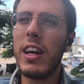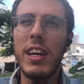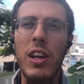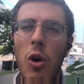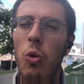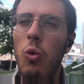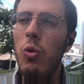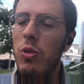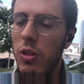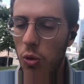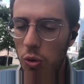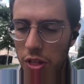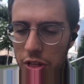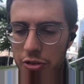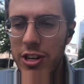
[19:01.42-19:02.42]
you know, all, all
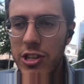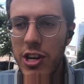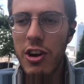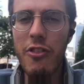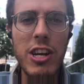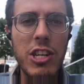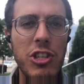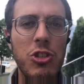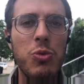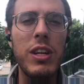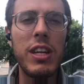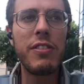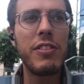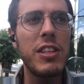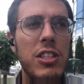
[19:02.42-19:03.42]
the three generations would
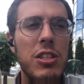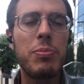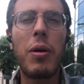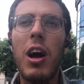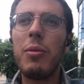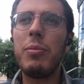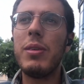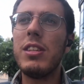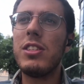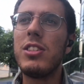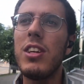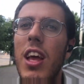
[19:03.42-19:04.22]
live in these apartments,